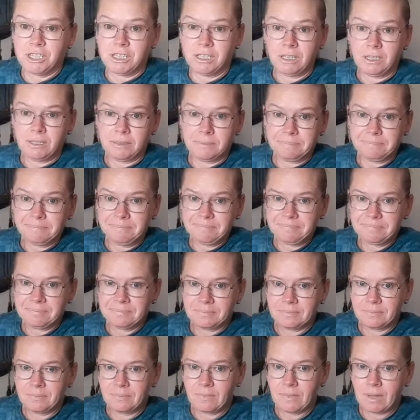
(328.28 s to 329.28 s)
in it.
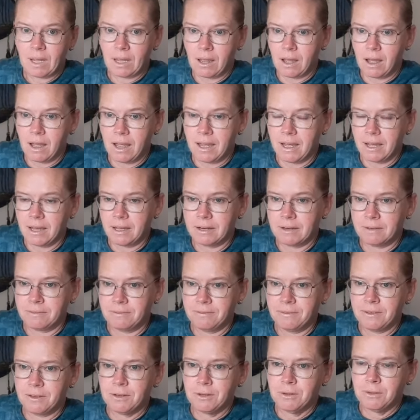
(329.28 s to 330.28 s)
I had a
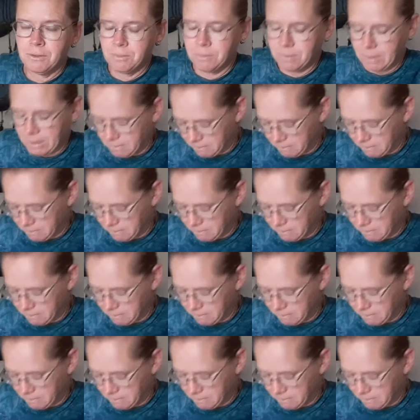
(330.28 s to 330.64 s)
few